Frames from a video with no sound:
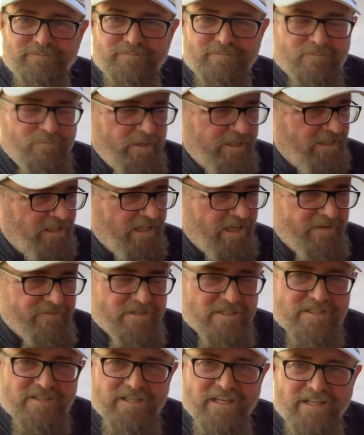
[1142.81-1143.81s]
We'd love
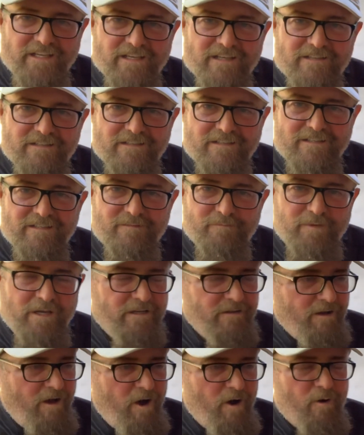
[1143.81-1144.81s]
to see you.
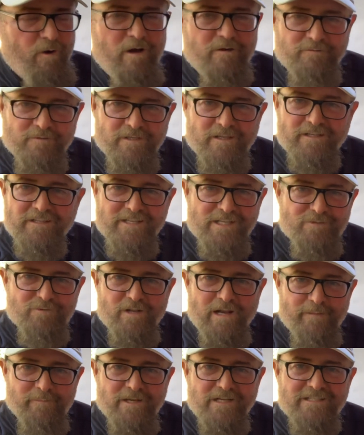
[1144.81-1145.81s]
But guess
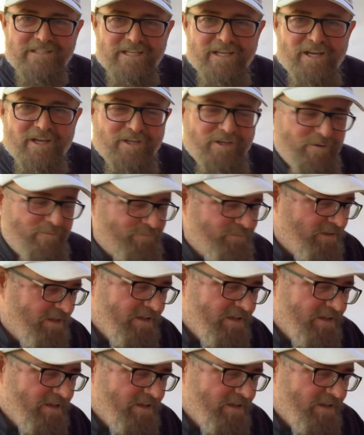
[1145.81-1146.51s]
what I'm going to tell you?